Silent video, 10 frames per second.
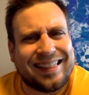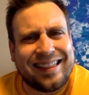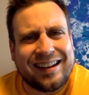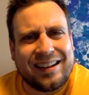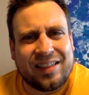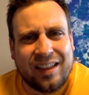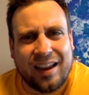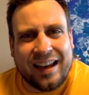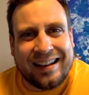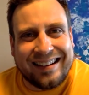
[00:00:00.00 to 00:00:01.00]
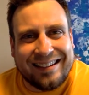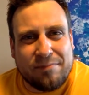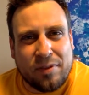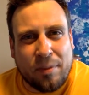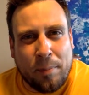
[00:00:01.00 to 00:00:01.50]
then in
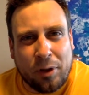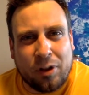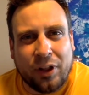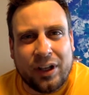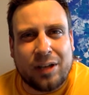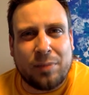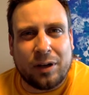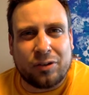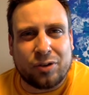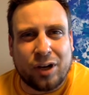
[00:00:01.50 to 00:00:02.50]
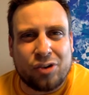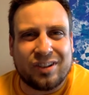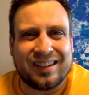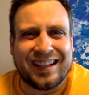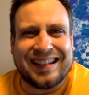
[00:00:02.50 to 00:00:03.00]
the Bill Clinton
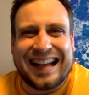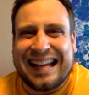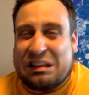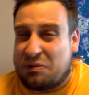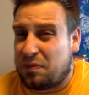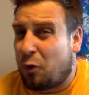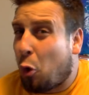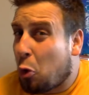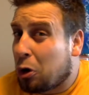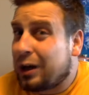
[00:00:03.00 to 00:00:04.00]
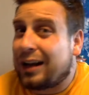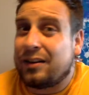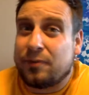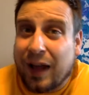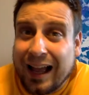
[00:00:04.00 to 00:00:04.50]
administration, like 94,
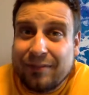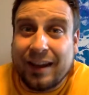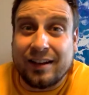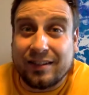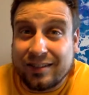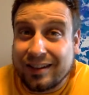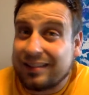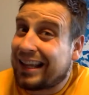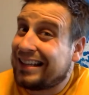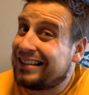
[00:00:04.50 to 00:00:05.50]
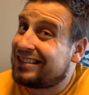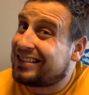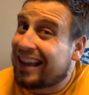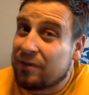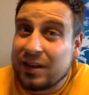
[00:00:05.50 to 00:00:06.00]
95, 96,
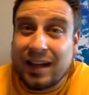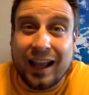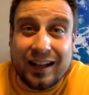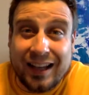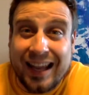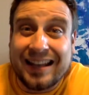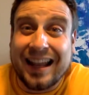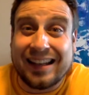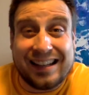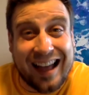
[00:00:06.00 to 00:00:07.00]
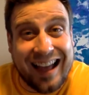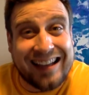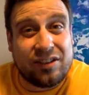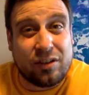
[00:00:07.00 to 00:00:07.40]
97, 98, 99,